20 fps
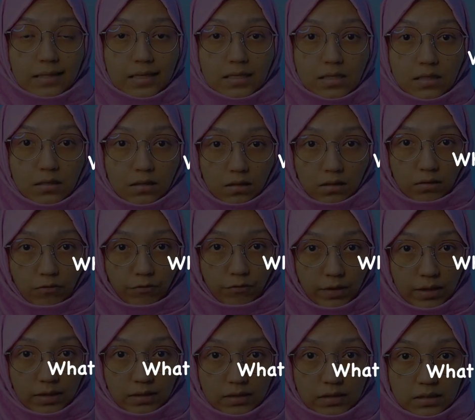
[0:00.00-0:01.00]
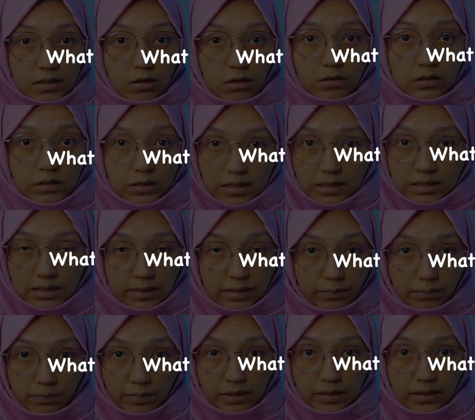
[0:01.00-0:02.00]
this field is not just
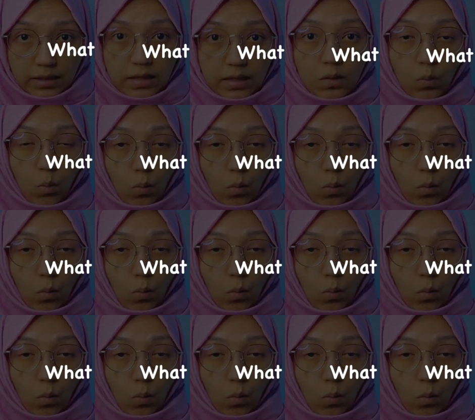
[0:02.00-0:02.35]
simply